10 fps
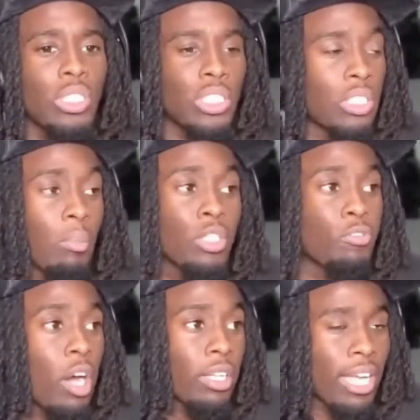is dumb as
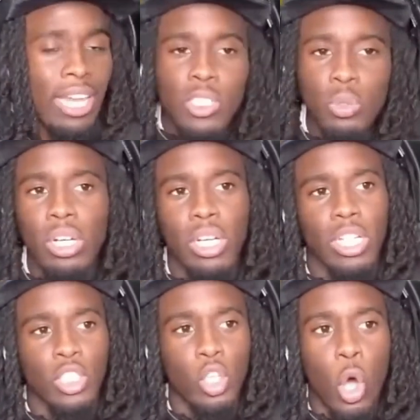fuck. And that's what it
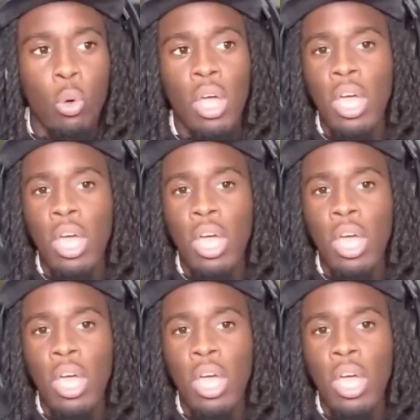is, you know?